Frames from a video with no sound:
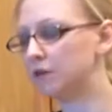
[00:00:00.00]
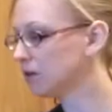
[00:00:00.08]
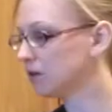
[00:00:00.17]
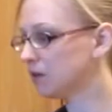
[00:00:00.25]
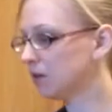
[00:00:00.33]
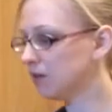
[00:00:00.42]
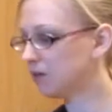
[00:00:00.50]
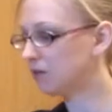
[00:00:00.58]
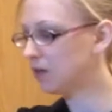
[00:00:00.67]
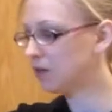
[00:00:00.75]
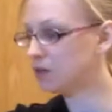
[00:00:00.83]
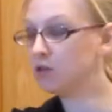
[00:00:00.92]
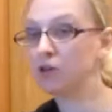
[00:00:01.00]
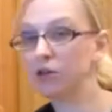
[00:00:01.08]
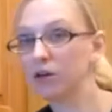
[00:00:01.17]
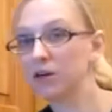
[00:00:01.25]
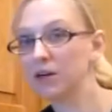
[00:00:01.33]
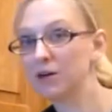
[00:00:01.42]
So I'll let you take a
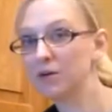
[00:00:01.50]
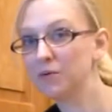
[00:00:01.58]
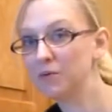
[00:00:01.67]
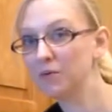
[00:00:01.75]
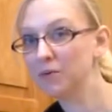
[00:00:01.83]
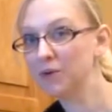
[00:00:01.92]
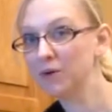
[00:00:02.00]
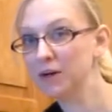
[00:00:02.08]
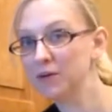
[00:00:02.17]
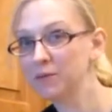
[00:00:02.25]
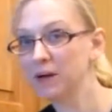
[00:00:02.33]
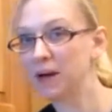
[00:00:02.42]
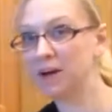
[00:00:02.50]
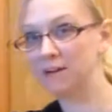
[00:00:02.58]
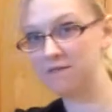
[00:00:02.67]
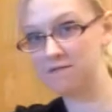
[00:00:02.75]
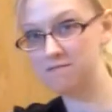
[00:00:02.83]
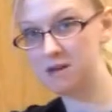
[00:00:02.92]
look at what
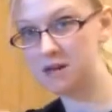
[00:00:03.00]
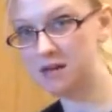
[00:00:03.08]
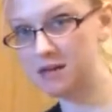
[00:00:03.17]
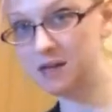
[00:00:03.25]
I've made.